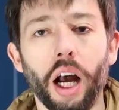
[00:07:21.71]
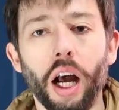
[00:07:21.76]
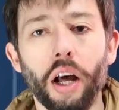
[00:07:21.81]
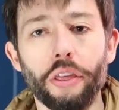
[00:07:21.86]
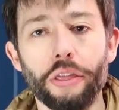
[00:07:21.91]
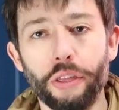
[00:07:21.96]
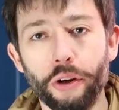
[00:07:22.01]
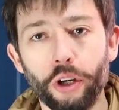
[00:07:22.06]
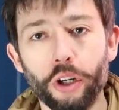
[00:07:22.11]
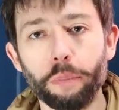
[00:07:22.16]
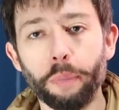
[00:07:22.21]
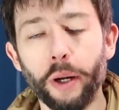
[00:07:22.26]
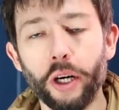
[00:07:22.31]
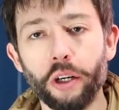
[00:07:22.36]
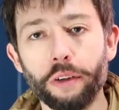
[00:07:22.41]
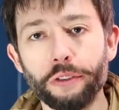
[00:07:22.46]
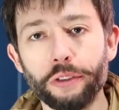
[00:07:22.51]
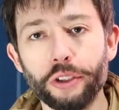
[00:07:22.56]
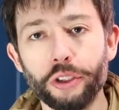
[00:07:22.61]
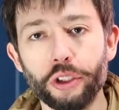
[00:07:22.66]
A third
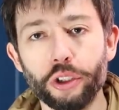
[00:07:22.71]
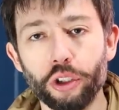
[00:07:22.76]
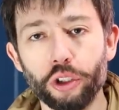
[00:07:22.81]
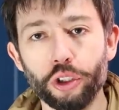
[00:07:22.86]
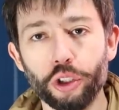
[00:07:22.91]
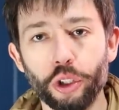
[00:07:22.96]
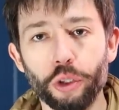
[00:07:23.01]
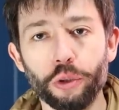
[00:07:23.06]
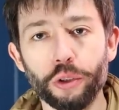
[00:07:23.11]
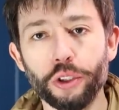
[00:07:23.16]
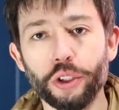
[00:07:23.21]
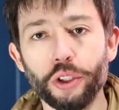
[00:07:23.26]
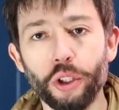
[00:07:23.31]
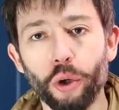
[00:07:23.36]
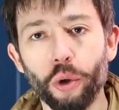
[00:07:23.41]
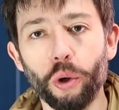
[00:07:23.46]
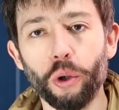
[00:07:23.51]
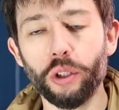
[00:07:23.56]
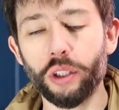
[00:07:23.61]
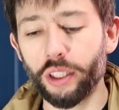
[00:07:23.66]
pair of shoes
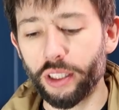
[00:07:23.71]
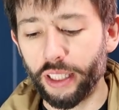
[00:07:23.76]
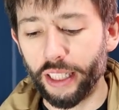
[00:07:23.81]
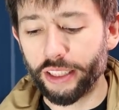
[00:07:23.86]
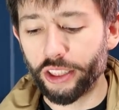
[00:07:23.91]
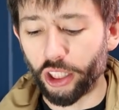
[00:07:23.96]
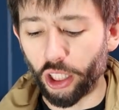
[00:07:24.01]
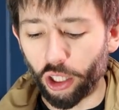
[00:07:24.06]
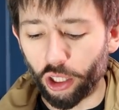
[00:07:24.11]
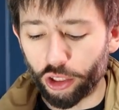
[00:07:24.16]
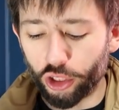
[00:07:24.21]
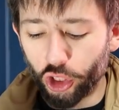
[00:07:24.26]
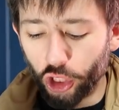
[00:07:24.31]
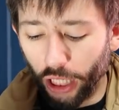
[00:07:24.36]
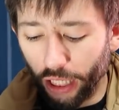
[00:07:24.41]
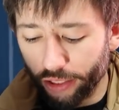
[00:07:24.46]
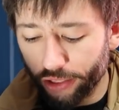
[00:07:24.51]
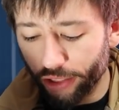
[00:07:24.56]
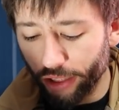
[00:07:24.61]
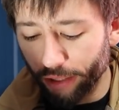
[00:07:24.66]
sold. These are
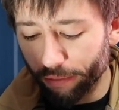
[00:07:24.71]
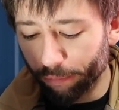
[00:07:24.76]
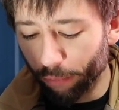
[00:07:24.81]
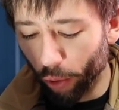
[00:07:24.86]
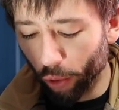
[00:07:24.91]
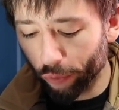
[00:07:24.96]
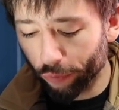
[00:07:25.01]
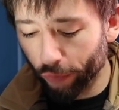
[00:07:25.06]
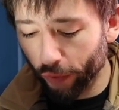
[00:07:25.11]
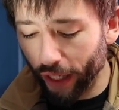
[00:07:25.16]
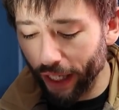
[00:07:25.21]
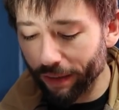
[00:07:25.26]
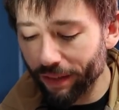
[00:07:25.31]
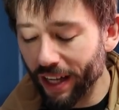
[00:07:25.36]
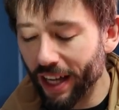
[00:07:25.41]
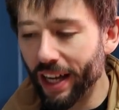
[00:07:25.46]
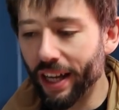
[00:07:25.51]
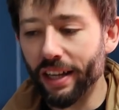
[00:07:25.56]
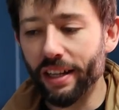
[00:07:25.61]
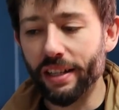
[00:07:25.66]
Johnson Murphy.
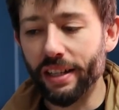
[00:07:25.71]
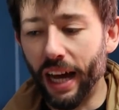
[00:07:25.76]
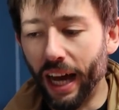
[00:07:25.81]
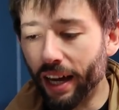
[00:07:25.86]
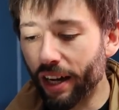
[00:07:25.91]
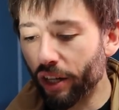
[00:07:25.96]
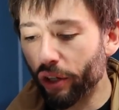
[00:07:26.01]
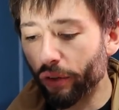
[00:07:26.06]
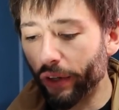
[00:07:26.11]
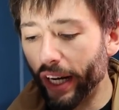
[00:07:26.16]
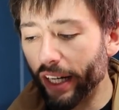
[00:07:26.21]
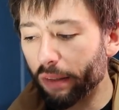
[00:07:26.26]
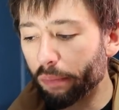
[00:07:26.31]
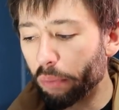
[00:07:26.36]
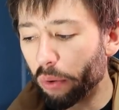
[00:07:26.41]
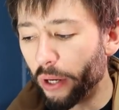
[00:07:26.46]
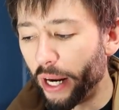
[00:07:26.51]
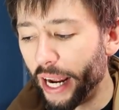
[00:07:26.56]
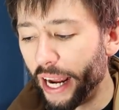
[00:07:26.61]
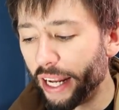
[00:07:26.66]
Not a great
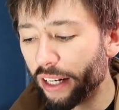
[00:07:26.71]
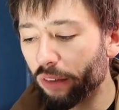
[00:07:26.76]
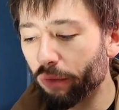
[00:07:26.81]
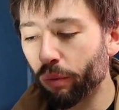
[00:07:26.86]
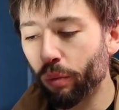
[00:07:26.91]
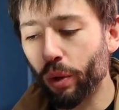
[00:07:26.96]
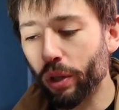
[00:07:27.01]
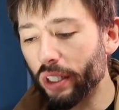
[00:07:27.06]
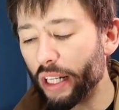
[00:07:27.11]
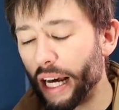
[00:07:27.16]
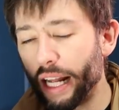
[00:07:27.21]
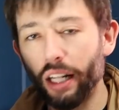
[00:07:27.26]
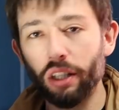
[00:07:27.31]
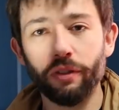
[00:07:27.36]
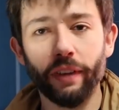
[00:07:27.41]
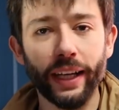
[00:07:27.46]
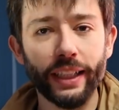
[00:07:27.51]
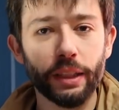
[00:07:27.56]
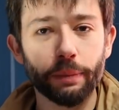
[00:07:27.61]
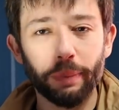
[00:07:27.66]
brand, would not
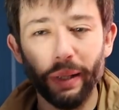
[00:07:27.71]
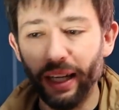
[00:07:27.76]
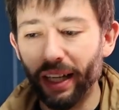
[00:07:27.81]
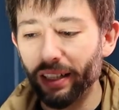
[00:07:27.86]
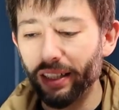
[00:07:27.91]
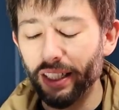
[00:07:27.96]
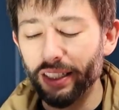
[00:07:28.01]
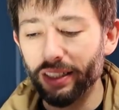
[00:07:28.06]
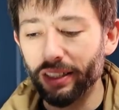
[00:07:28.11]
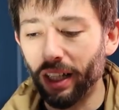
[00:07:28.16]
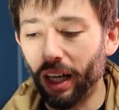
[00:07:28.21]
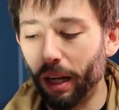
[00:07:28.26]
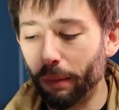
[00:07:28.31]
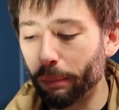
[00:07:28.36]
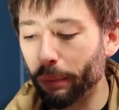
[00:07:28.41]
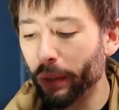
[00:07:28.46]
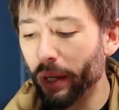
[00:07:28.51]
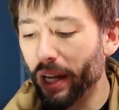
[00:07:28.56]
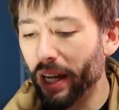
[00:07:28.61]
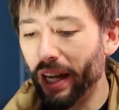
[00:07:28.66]
advise picking these
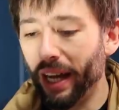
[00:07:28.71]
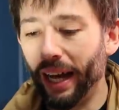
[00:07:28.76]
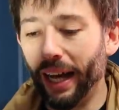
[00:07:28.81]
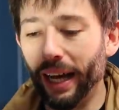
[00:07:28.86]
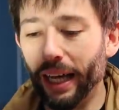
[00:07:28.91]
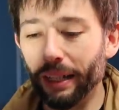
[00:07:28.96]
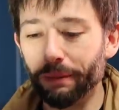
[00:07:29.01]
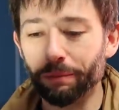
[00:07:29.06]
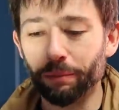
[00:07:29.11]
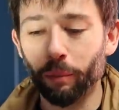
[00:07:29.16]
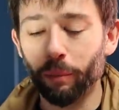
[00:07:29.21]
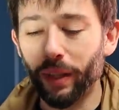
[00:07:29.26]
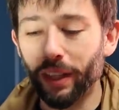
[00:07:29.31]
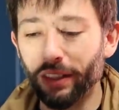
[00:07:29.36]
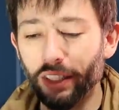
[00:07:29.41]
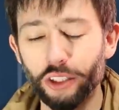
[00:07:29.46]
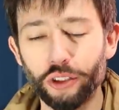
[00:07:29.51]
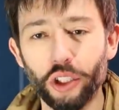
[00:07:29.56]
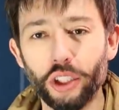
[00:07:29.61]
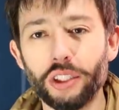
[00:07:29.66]
up um,
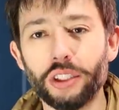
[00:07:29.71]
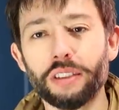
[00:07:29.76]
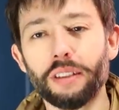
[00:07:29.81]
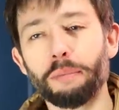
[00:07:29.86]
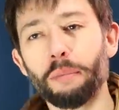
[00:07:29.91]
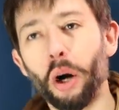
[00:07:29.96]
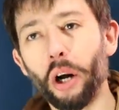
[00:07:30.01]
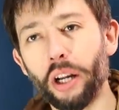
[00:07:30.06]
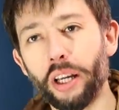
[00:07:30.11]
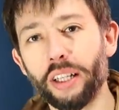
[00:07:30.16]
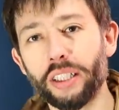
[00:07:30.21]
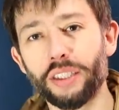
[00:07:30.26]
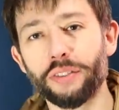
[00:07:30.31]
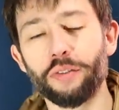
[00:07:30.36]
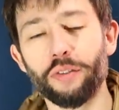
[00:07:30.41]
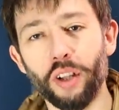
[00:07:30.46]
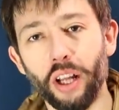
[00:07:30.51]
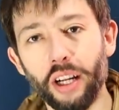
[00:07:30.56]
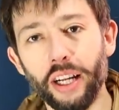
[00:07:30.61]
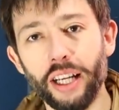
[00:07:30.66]
they're just, the market is
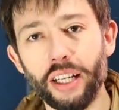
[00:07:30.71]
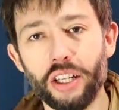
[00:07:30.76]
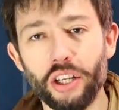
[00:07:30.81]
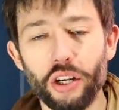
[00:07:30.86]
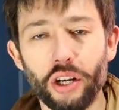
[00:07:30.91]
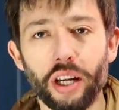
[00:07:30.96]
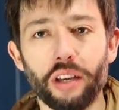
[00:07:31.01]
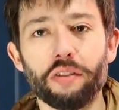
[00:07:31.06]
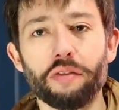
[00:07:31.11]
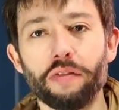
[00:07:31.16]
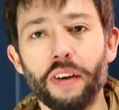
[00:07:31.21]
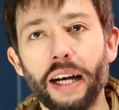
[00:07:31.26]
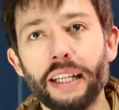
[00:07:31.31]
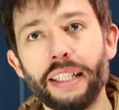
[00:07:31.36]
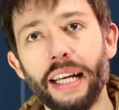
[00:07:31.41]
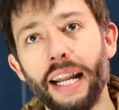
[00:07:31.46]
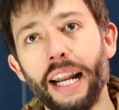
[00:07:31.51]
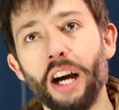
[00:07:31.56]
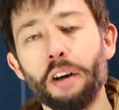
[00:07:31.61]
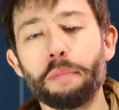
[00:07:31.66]
flooded and you can
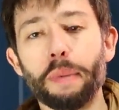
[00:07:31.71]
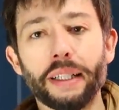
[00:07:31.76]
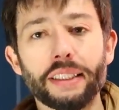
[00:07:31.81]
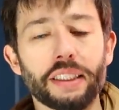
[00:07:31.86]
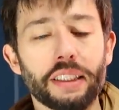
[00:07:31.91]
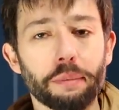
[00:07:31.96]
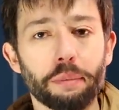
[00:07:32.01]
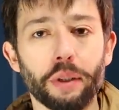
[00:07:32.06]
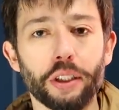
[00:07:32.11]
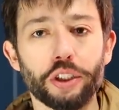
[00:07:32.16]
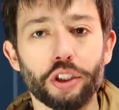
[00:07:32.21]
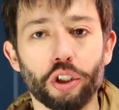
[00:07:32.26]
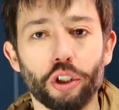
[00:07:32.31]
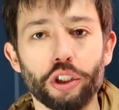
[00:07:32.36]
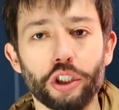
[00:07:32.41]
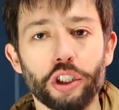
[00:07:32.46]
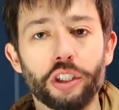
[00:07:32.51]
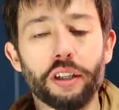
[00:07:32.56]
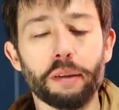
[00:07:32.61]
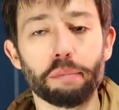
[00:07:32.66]
find that out by simply
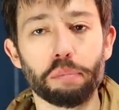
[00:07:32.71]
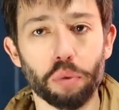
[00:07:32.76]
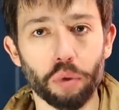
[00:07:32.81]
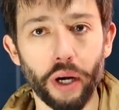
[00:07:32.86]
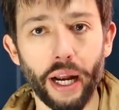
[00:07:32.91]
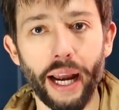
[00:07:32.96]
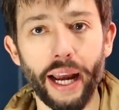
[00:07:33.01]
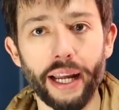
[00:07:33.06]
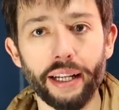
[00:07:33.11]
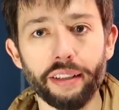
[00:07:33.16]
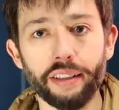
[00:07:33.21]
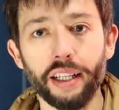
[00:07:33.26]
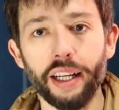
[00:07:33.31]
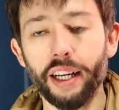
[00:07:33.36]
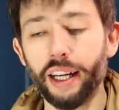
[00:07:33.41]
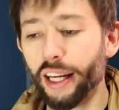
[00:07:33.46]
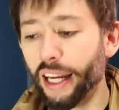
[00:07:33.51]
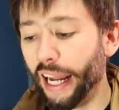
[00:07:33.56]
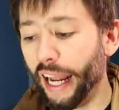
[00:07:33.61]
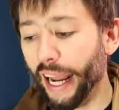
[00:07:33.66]
searching the brand
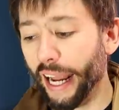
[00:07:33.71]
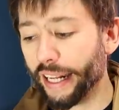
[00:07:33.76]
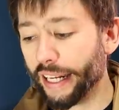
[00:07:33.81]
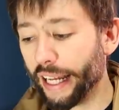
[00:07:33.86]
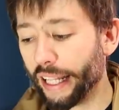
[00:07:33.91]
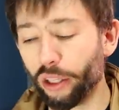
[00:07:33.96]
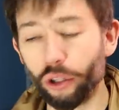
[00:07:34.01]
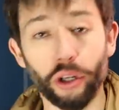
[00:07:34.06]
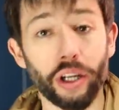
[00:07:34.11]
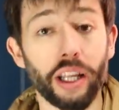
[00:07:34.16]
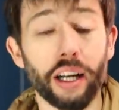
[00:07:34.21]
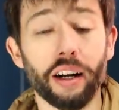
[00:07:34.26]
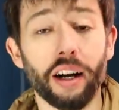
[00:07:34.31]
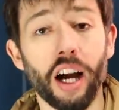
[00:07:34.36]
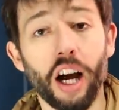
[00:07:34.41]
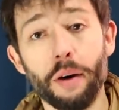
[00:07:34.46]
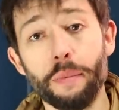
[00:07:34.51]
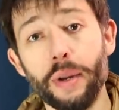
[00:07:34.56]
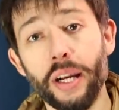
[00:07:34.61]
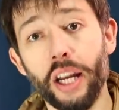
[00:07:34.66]
and then looking at
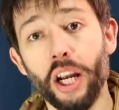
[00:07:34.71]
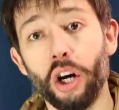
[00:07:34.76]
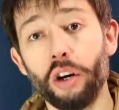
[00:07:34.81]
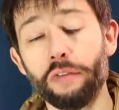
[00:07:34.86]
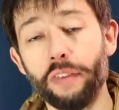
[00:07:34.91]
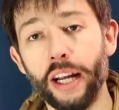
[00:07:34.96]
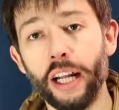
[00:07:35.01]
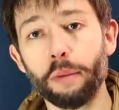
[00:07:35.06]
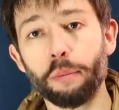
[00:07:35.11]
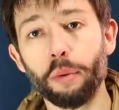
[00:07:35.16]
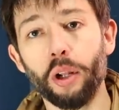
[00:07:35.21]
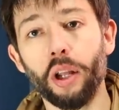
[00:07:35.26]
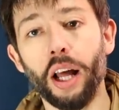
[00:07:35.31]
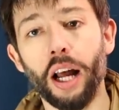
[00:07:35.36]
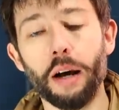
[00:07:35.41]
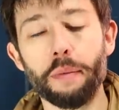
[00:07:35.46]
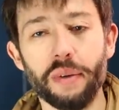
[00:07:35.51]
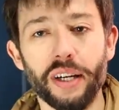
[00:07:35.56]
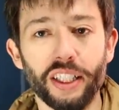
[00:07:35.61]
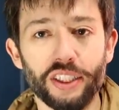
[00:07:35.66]
how many are available,
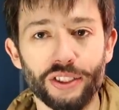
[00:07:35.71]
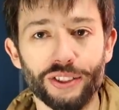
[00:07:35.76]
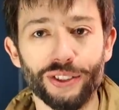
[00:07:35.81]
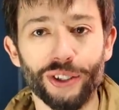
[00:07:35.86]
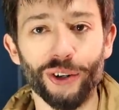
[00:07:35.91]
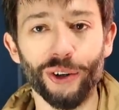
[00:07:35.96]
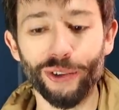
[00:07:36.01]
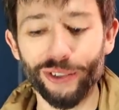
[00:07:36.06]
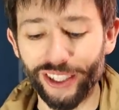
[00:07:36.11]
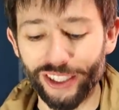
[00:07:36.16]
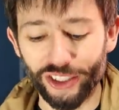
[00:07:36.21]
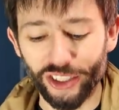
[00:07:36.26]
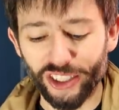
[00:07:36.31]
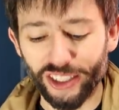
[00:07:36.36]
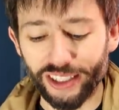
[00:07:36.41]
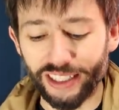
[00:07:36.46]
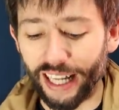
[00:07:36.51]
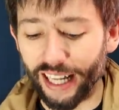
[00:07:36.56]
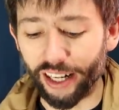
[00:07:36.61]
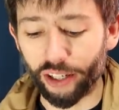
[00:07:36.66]
how many sold. It's
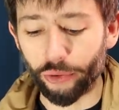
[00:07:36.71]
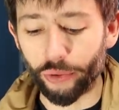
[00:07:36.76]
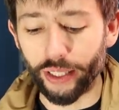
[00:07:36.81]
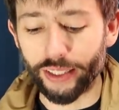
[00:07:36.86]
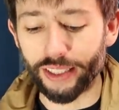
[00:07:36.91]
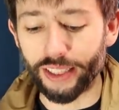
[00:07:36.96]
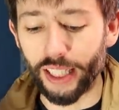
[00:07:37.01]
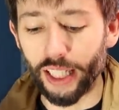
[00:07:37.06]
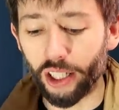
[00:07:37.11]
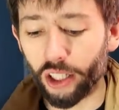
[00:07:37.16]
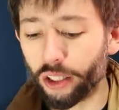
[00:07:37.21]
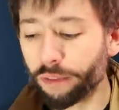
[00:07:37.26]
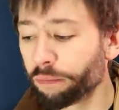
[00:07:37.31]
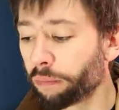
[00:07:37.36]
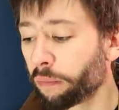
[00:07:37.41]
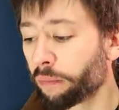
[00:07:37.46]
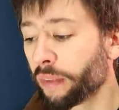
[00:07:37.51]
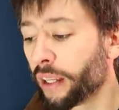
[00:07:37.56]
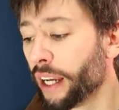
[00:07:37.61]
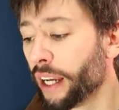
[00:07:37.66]
just not a great seller,
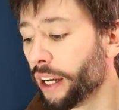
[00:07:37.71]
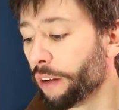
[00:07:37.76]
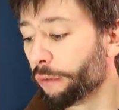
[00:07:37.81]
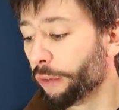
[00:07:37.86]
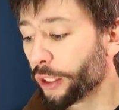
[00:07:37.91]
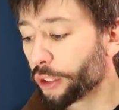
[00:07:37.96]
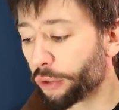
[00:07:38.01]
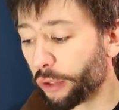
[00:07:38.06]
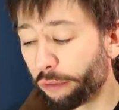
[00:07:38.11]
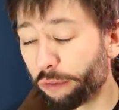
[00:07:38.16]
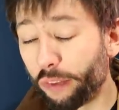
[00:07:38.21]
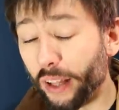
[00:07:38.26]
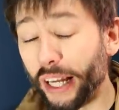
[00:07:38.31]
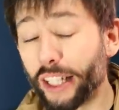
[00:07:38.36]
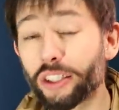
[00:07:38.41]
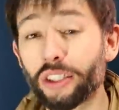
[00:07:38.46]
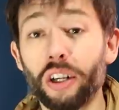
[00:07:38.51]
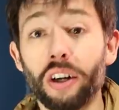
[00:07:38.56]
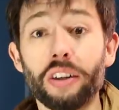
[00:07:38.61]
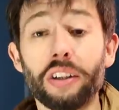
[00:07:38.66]
which
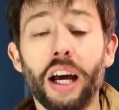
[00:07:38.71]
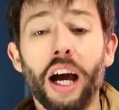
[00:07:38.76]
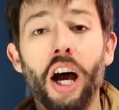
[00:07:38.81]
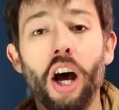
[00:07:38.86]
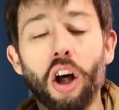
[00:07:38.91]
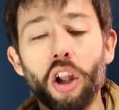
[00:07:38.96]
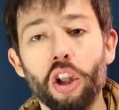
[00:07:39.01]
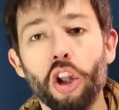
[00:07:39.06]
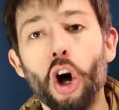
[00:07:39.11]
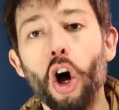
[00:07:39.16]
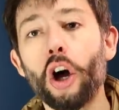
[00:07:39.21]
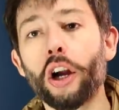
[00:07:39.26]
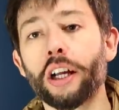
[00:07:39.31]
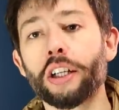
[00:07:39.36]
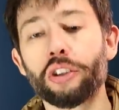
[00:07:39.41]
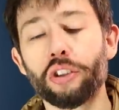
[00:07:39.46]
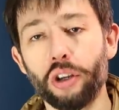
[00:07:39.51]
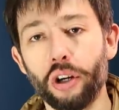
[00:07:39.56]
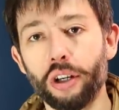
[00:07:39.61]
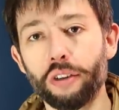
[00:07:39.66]
reflects on how long
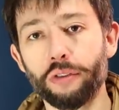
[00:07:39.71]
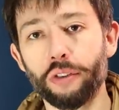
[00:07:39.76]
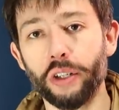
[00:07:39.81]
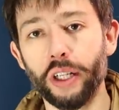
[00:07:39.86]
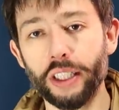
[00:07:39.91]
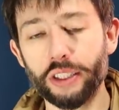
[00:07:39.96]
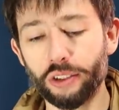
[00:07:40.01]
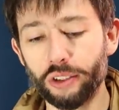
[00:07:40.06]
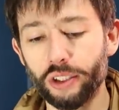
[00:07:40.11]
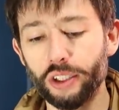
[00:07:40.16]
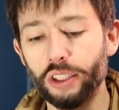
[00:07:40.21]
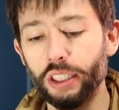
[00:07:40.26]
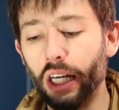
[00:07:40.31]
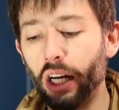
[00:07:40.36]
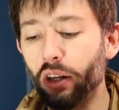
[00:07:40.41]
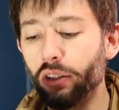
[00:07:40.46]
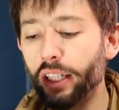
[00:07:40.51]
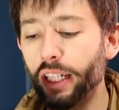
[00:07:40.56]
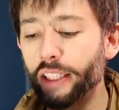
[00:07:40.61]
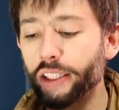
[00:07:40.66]
it took for these to
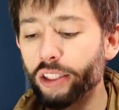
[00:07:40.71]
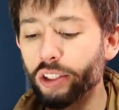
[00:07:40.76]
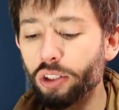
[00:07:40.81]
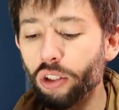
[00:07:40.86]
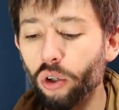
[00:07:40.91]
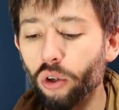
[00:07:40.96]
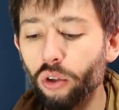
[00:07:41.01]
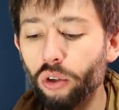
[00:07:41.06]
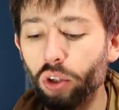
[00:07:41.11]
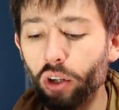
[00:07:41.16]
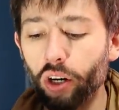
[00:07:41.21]
sell. They sold